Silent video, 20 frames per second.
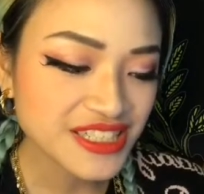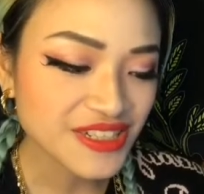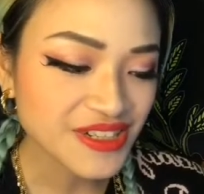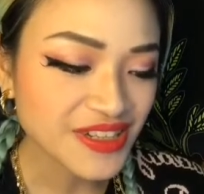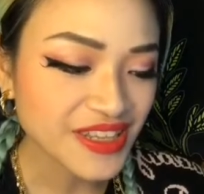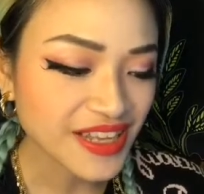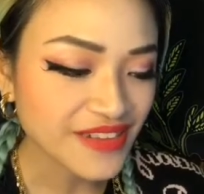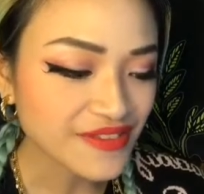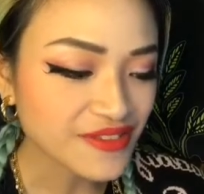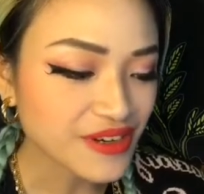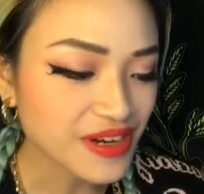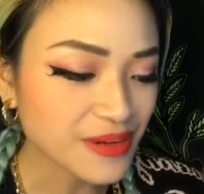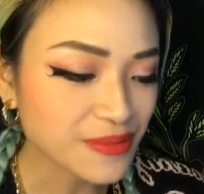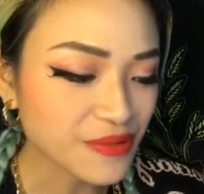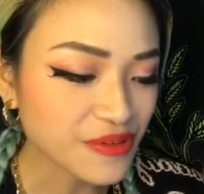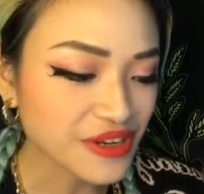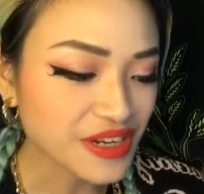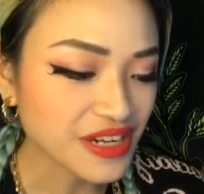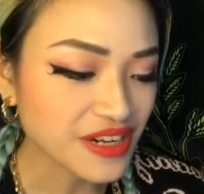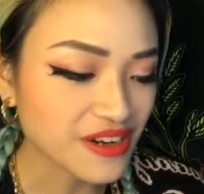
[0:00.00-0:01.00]
your level
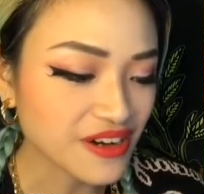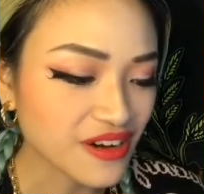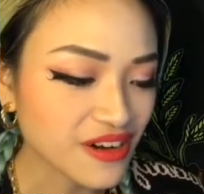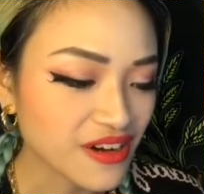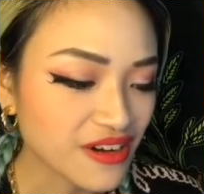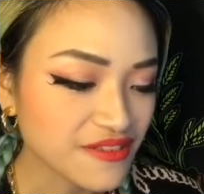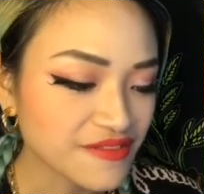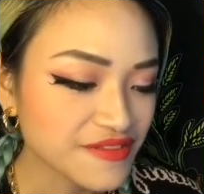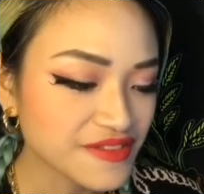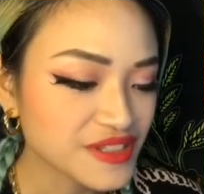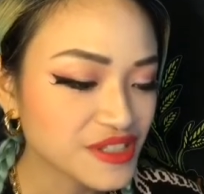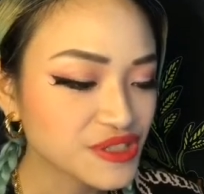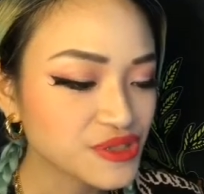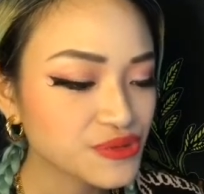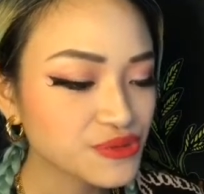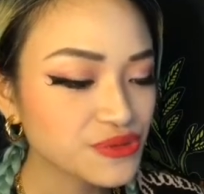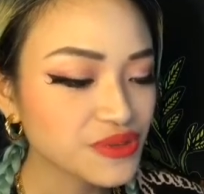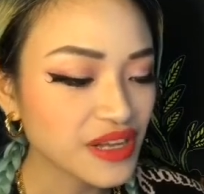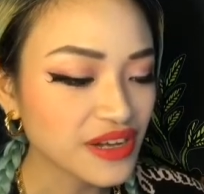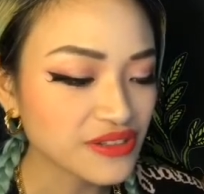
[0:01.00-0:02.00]
upgrade of
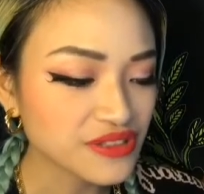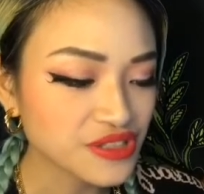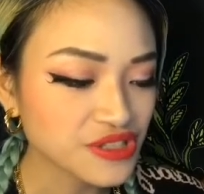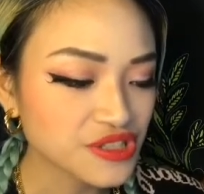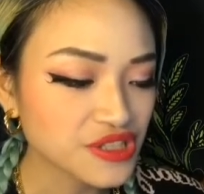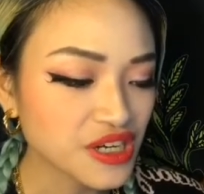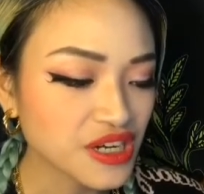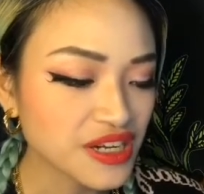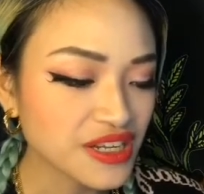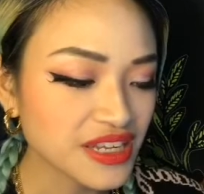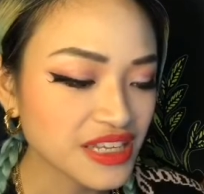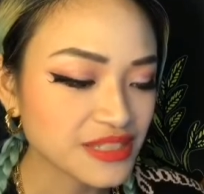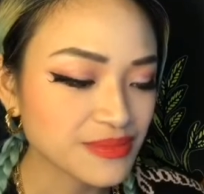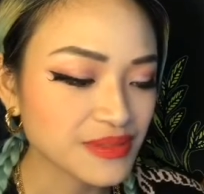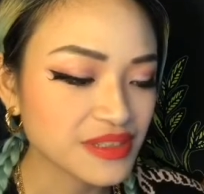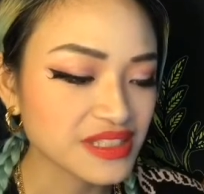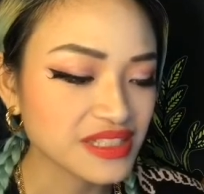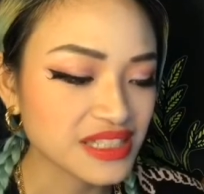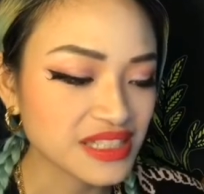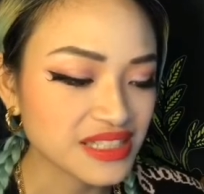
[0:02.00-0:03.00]
2000 Tron has
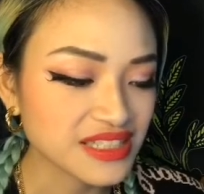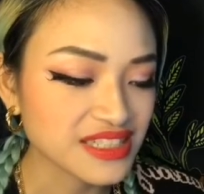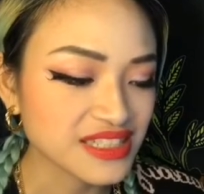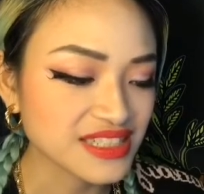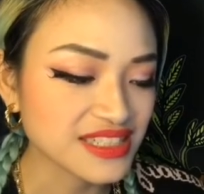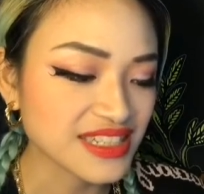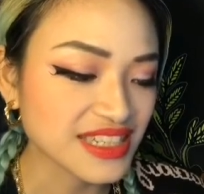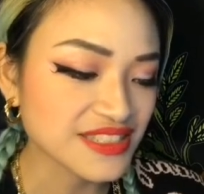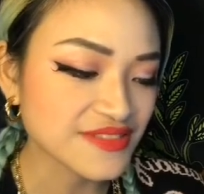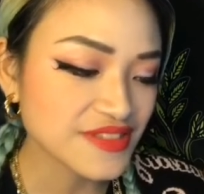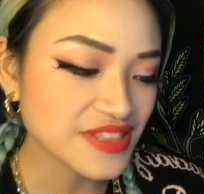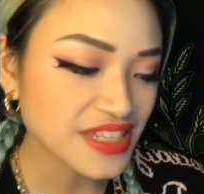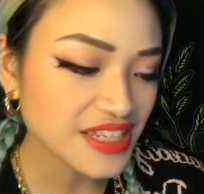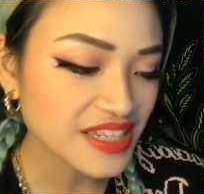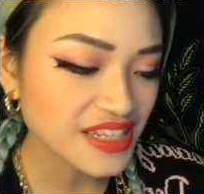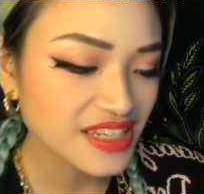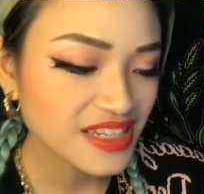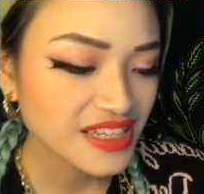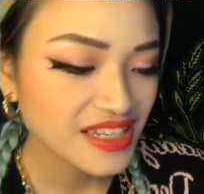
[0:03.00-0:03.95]
been done successfully,